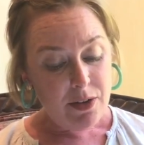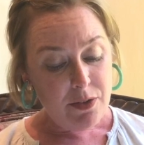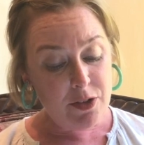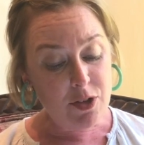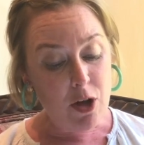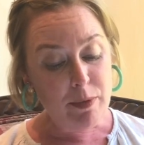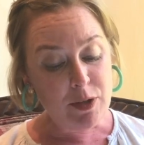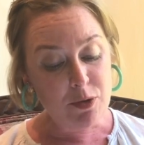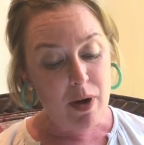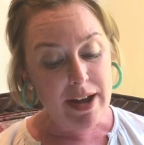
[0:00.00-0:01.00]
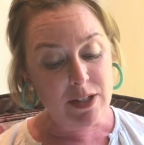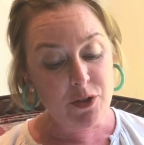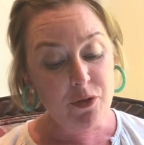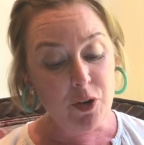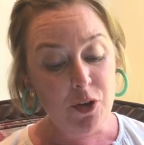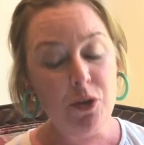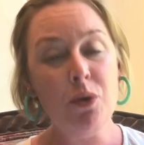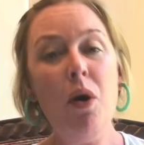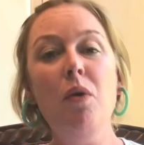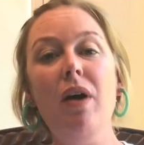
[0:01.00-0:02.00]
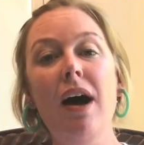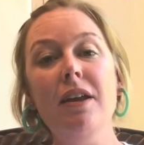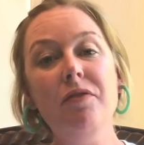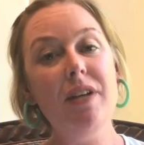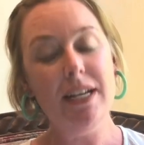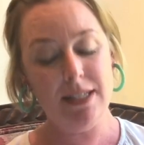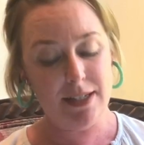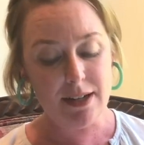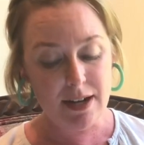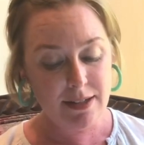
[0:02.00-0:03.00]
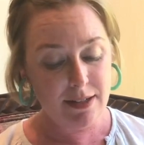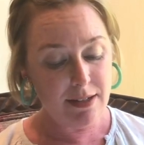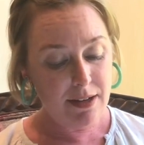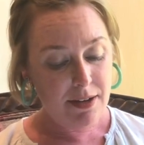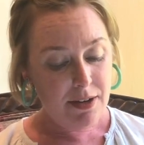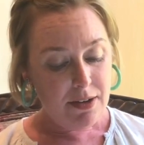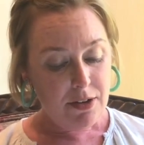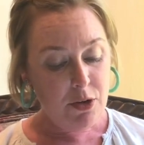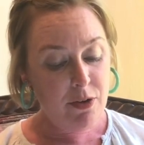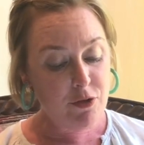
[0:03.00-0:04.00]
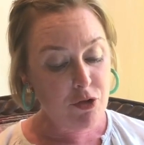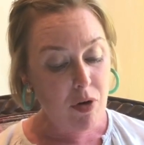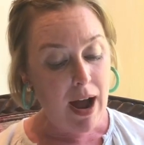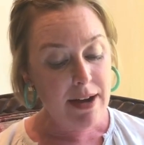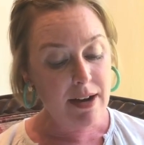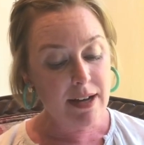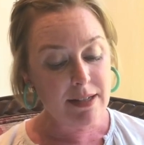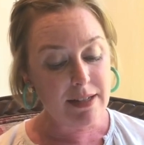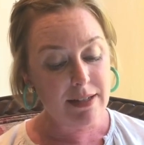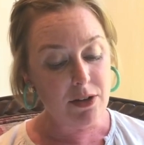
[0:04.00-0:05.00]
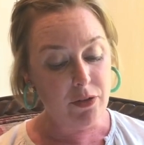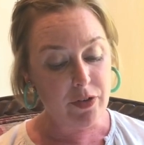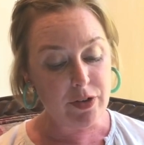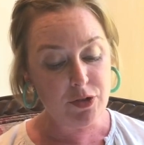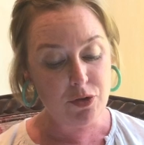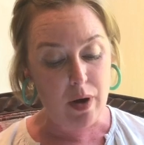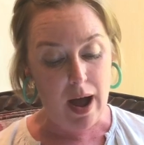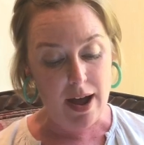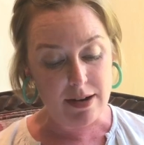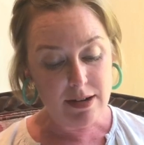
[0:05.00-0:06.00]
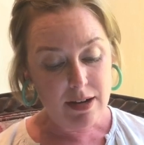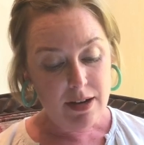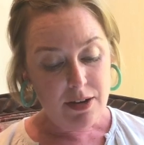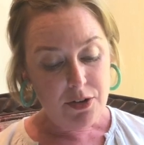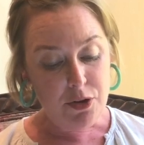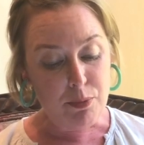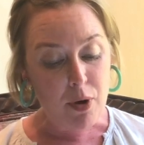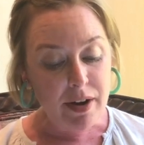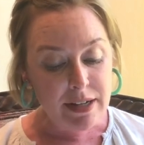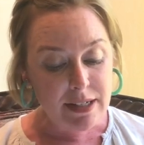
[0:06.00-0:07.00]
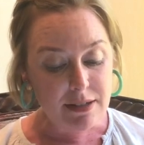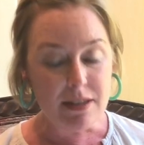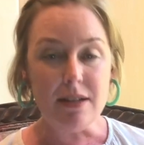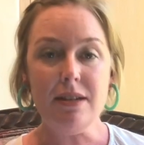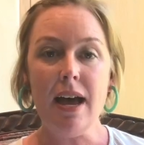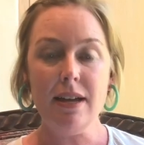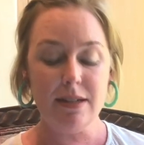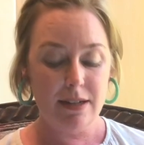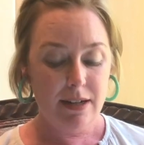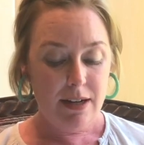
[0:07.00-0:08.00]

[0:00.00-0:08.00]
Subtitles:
the psalmist writes, "For you, O God, have tested us. You have tried us as silver is tried. You brought us into the net.